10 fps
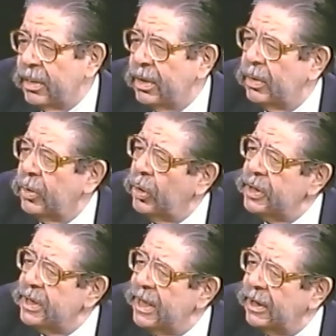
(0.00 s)
that? Lord
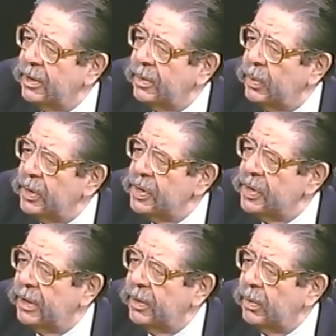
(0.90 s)
and Taylor was,
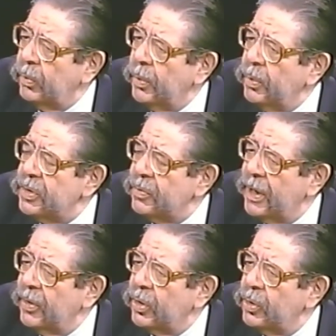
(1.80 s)
what was
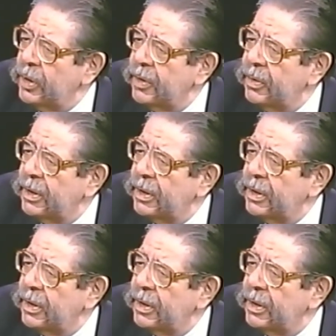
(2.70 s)
around the corner?